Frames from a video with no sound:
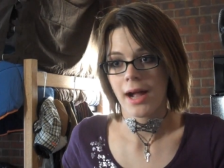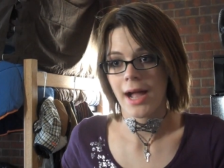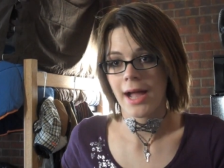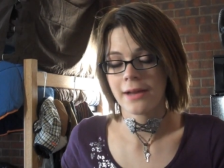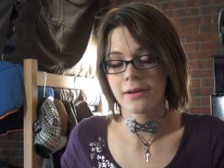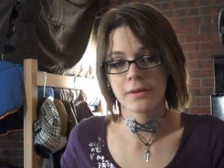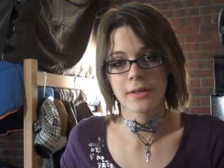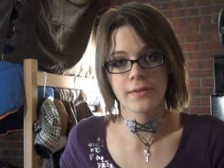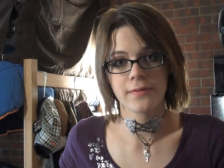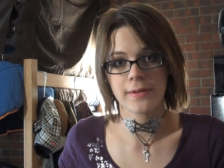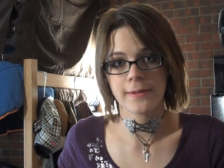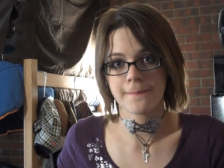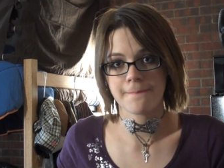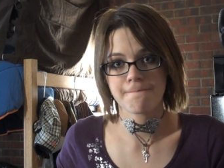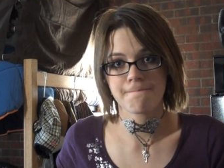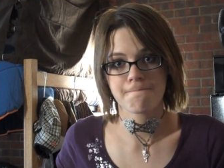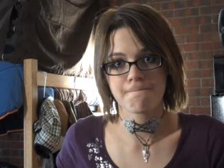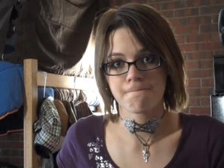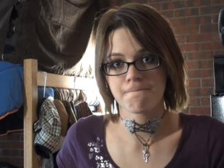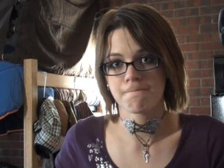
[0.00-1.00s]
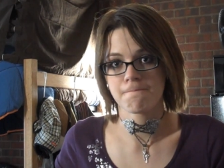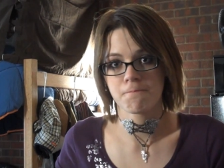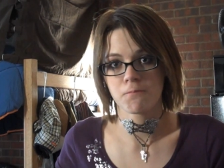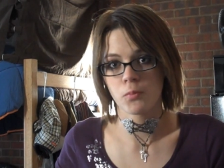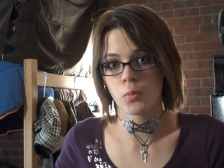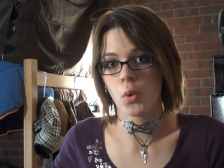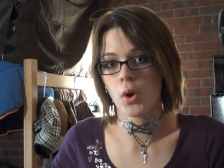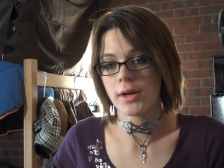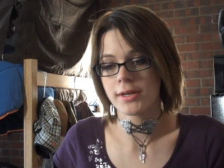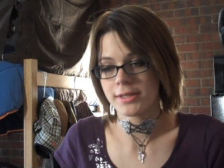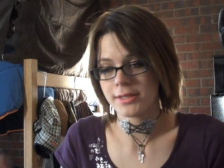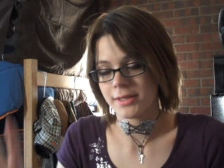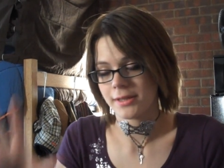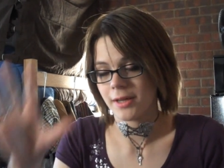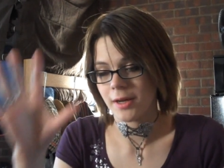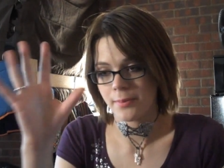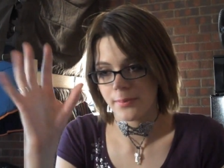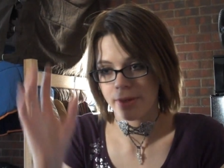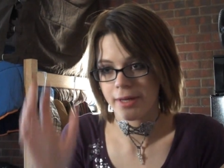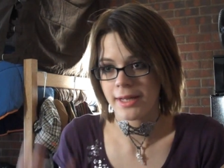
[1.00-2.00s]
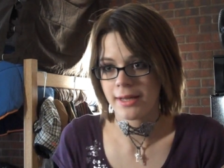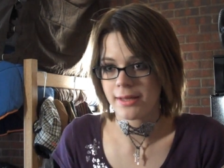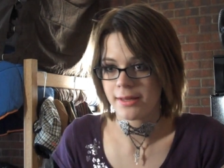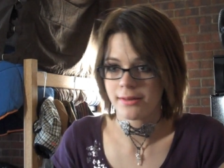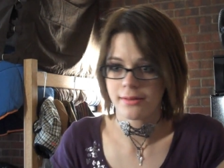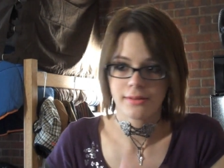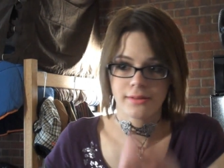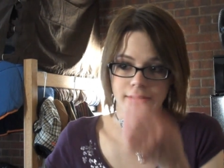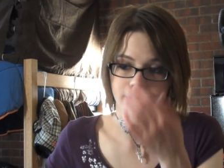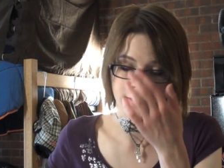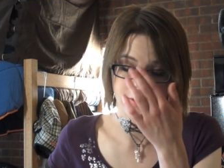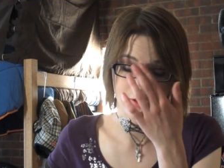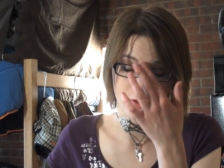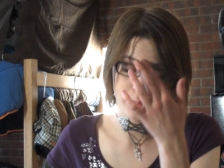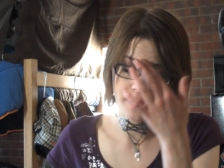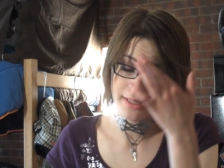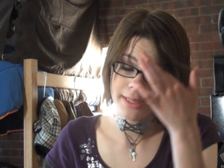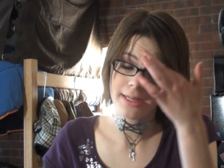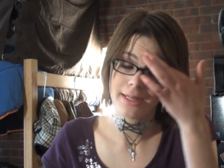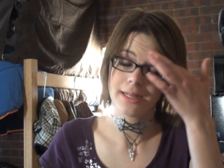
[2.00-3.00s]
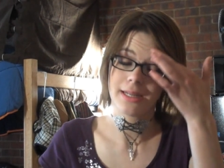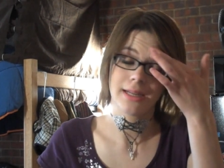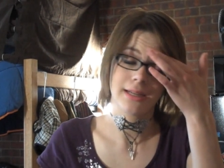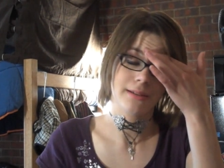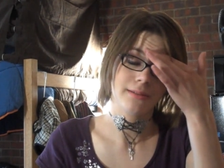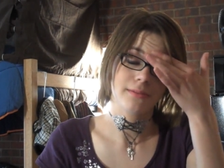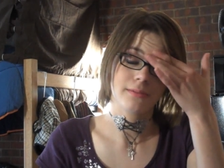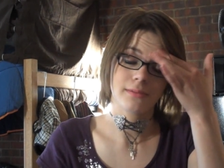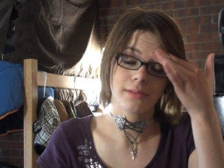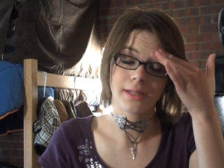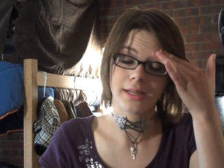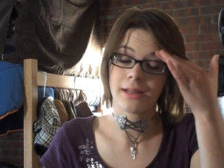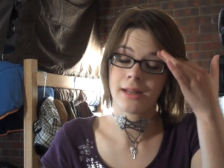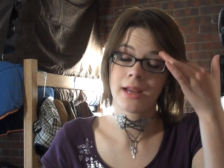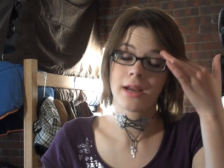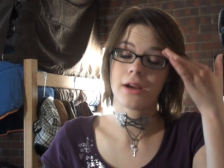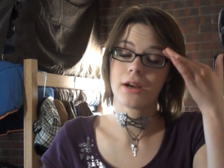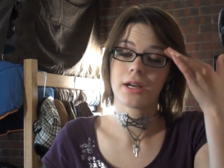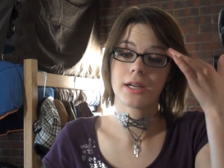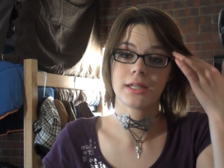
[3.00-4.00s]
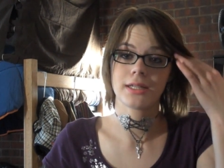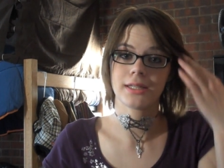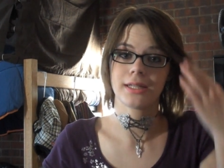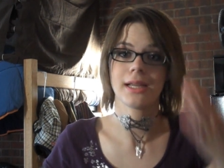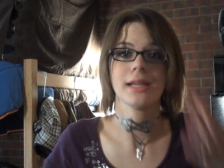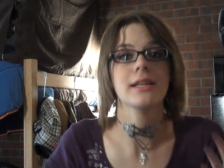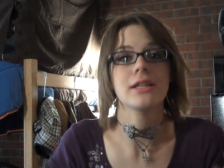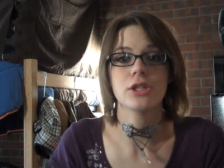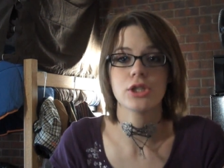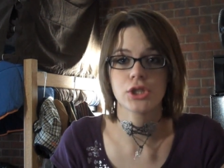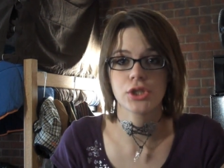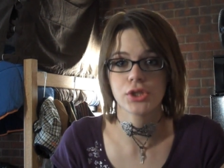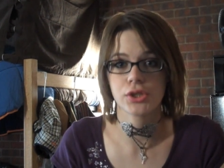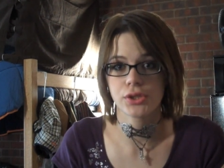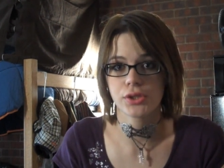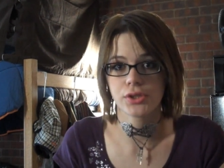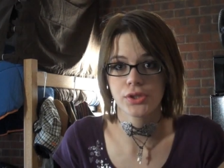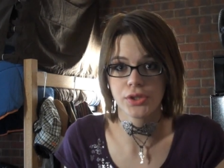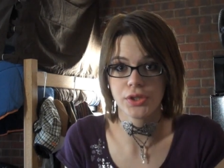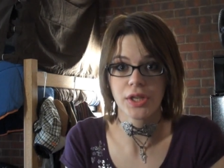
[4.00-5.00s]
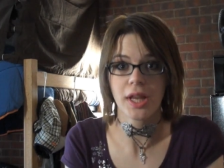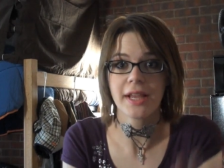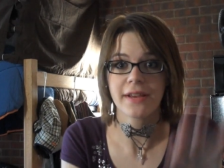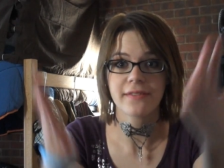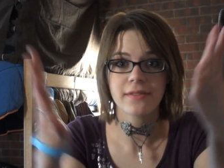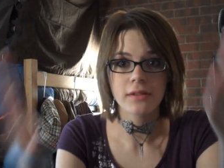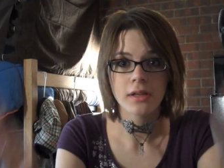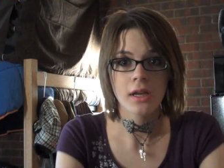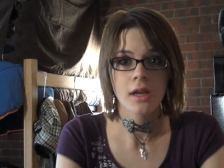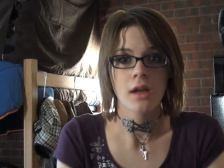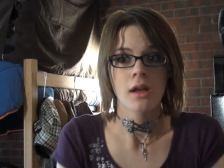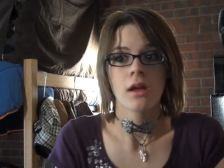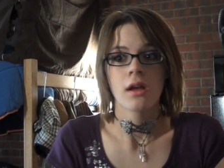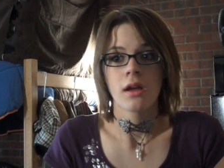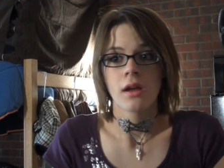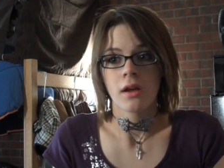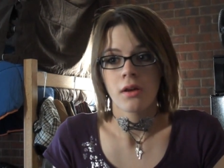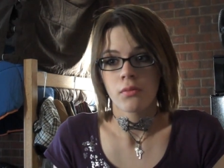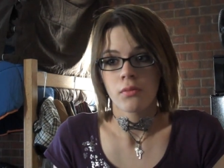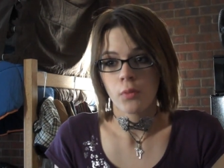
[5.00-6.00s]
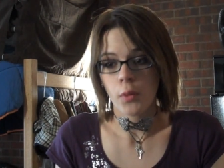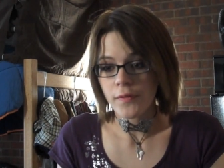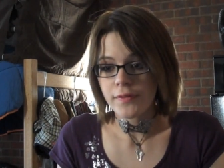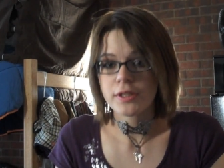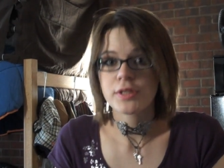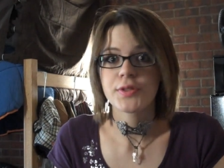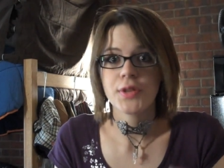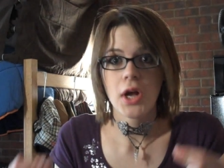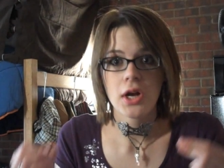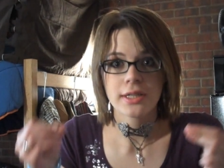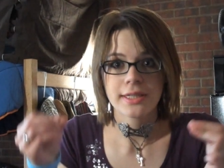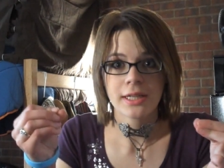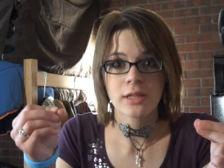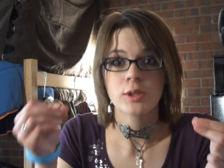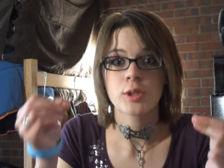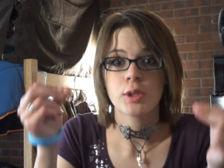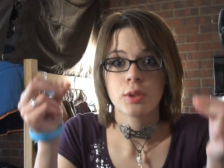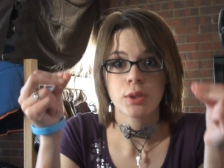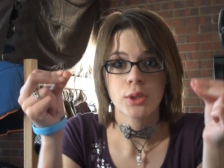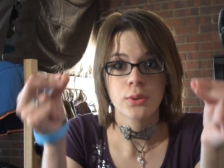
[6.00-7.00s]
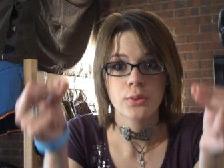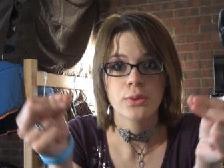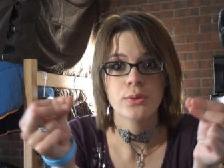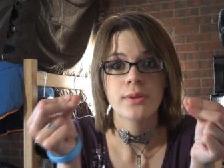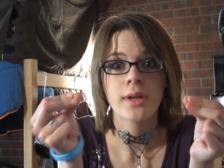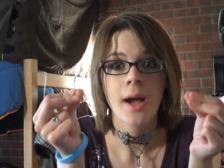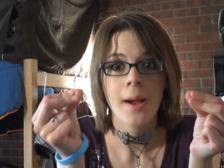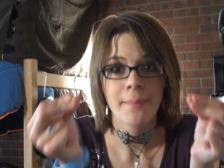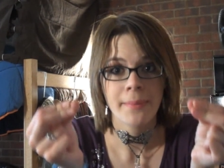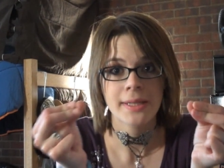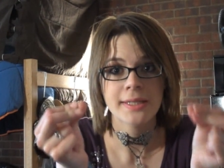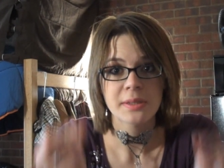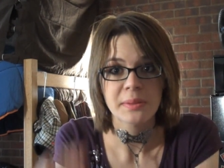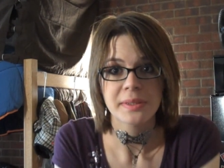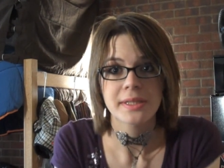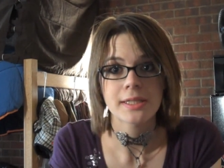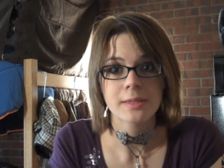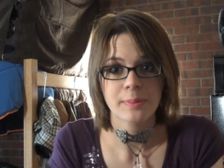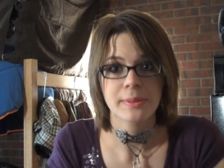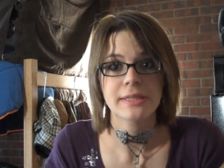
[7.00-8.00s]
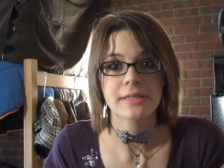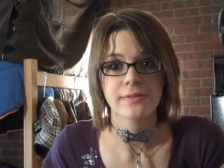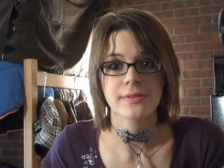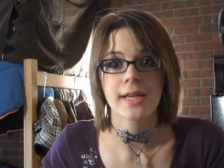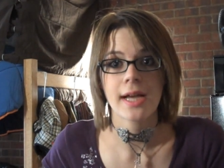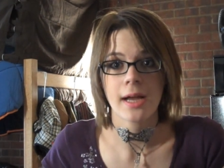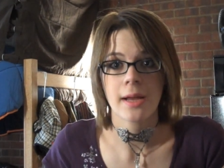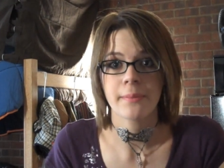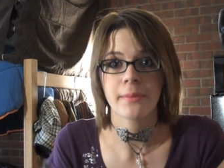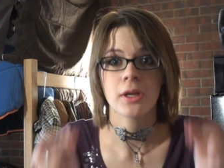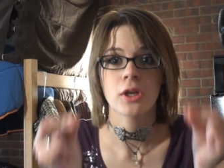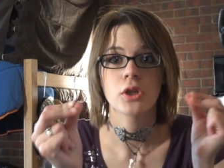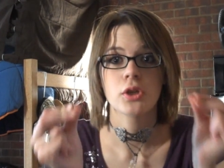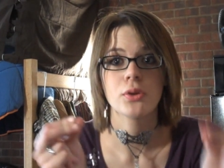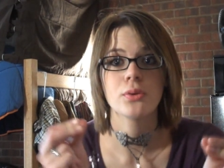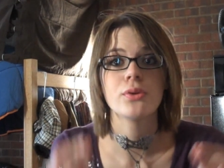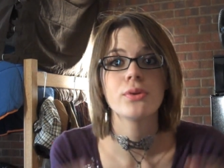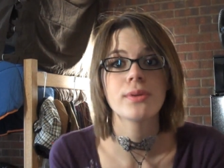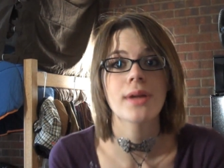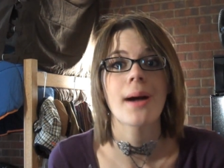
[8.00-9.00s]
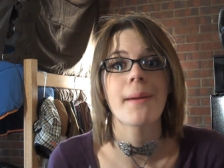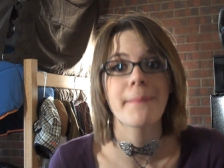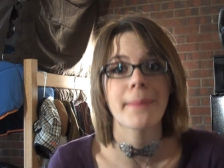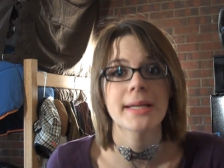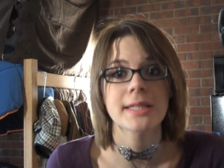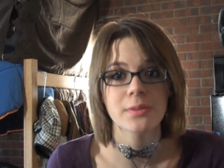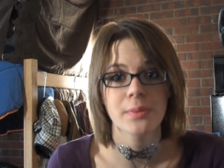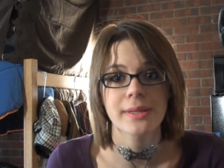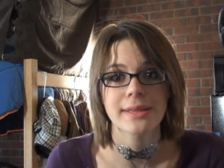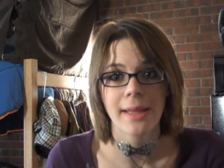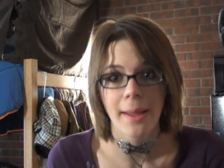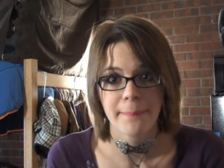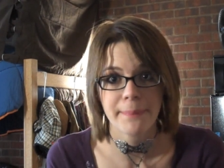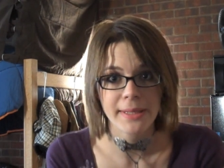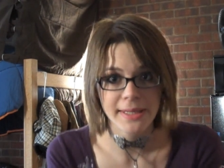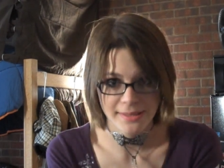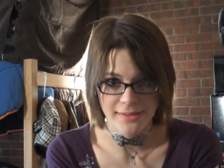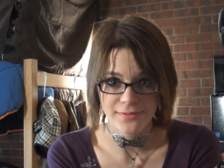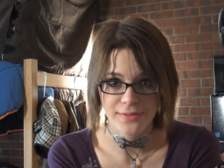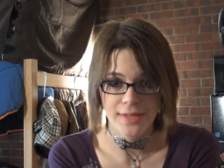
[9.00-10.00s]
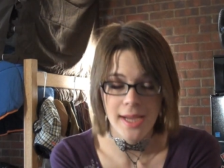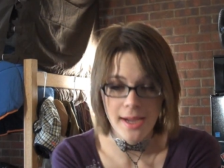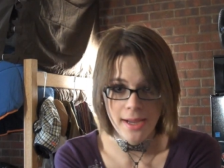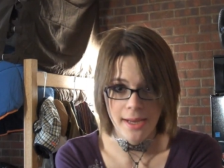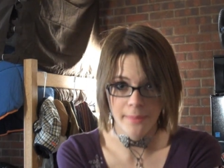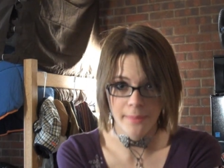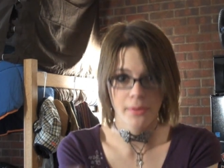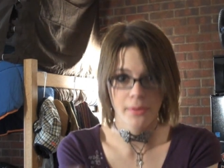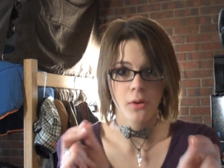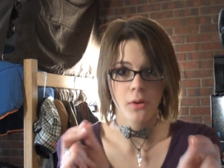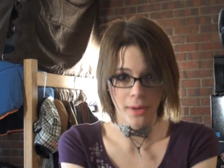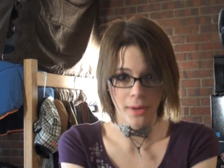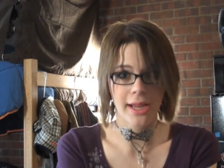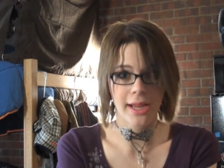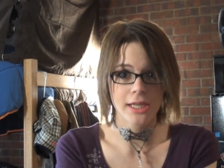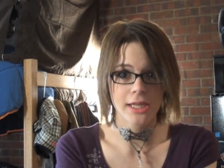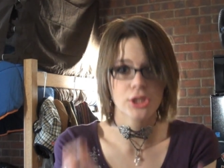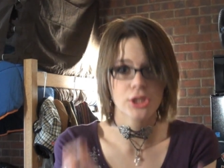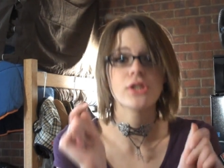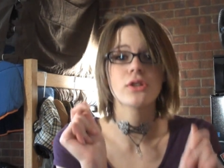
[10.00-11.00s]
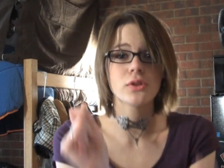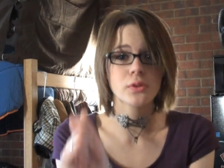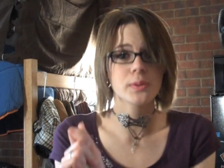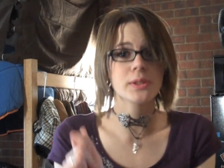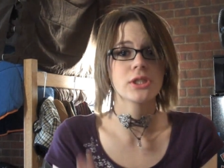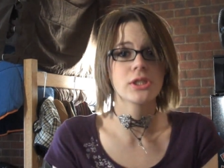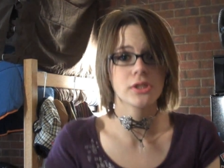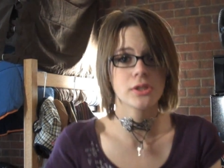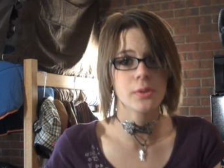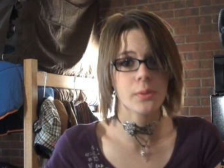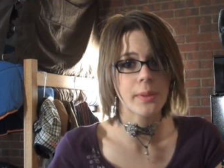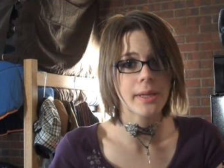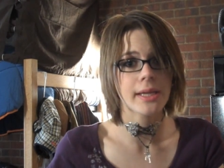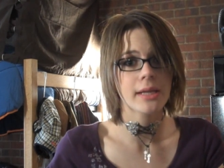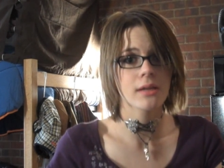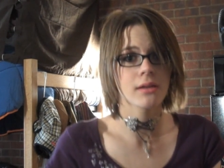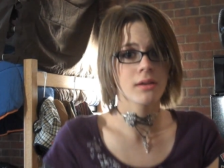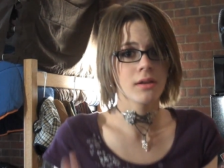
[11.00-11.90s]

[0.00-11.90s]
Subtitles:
I don't even want to comprehend the stupidity inherent in, like, River Song tells you, you do not mess with this piece of time. You do not mess with that piece of time, okay? She knows what she's doing.